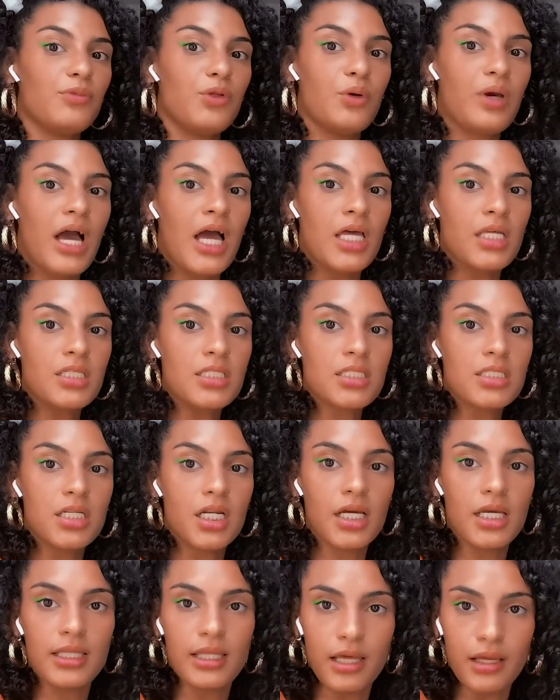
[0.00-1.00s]
You guys,
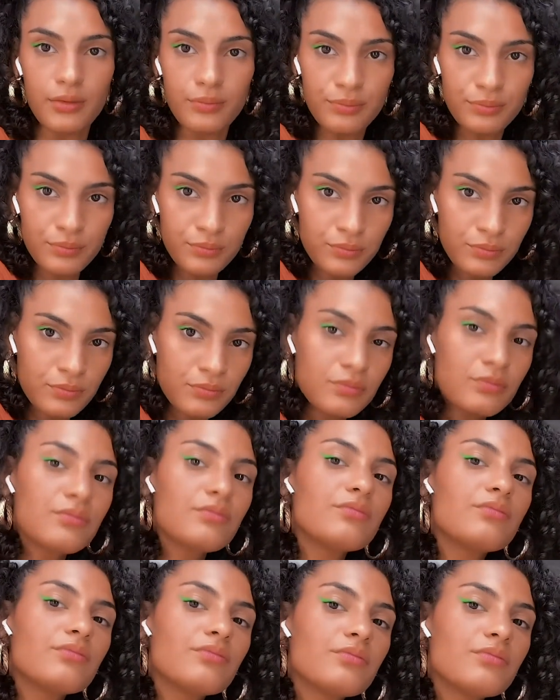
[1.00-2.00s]
look at that.
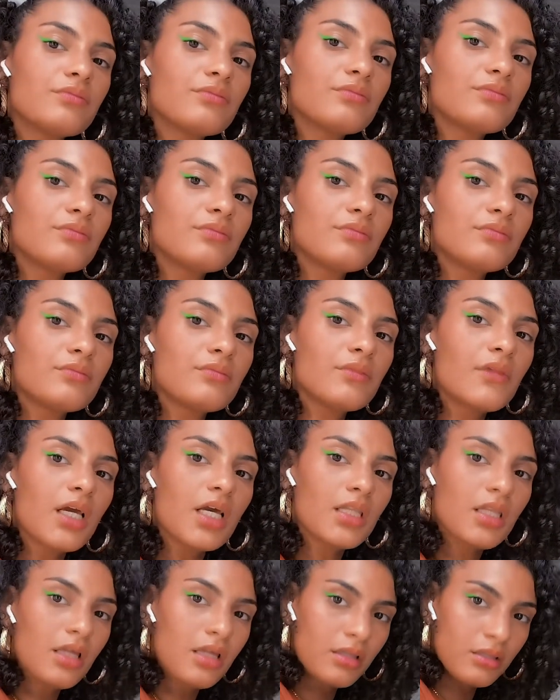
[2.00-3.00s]
Look
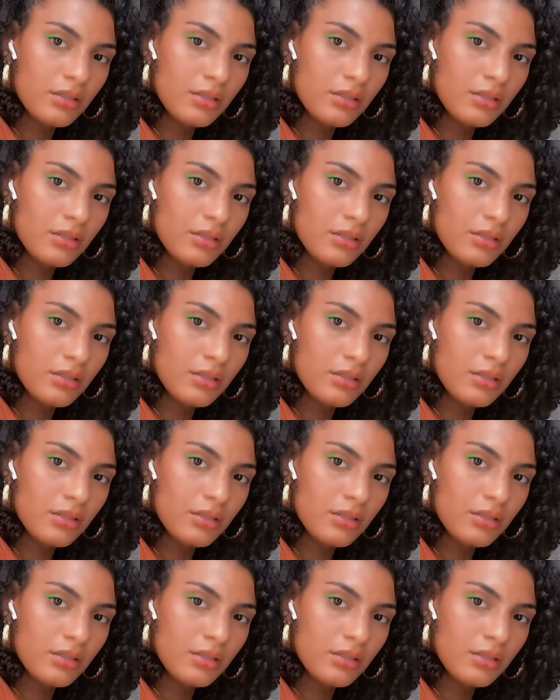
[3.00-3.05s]
at that.